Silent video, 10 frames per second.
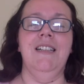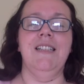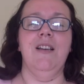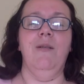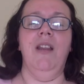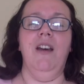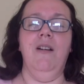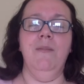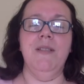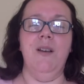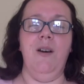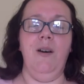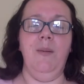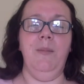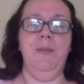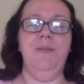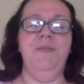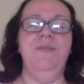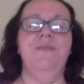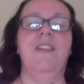So with arms up,
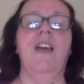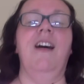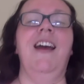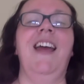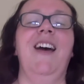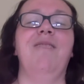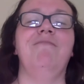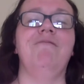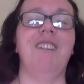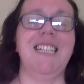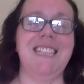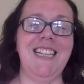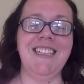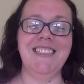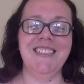I am ready